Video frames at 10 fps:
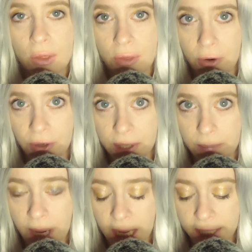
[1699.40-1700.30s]
30
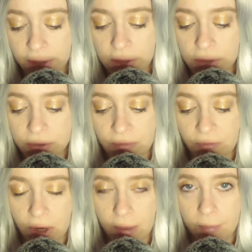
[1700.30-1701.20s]
miles
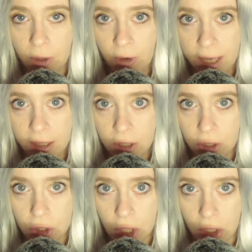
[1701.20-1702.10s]
from Grand
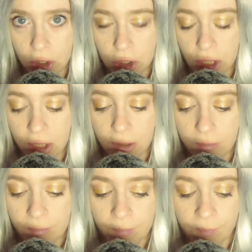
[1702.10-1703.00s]
Junction,
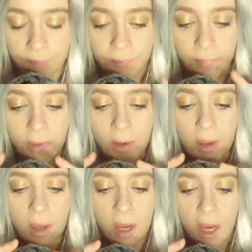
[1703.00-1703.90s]

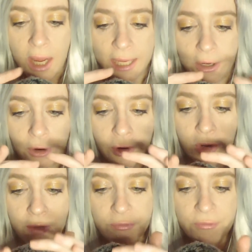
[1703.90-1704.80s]
a
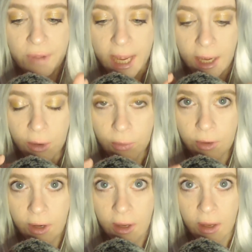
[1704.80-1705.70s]
hiker
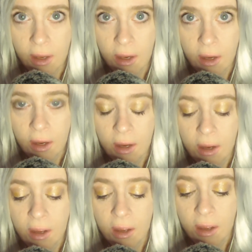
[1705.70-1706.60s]
found
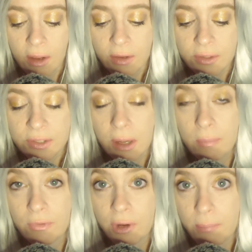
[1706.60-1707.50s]

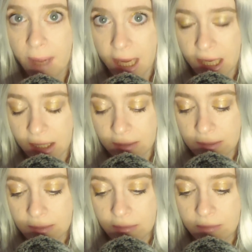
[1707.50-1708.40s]
some
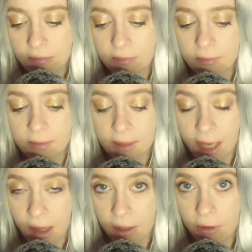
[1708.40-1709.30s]
remains,
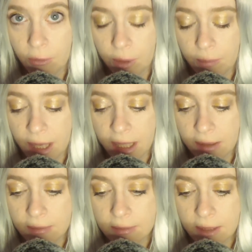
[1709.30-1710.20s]
skeletal
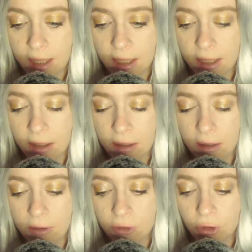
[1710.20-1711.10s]
remains, in
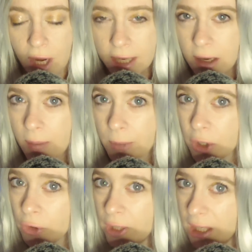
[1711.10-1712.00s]
a dried up
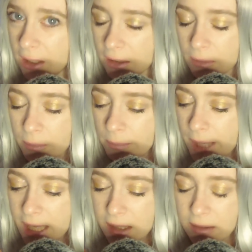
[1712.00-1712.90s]
creek
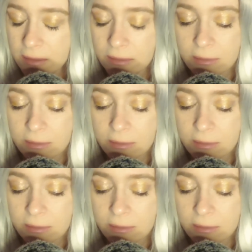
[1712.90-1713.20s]
bed.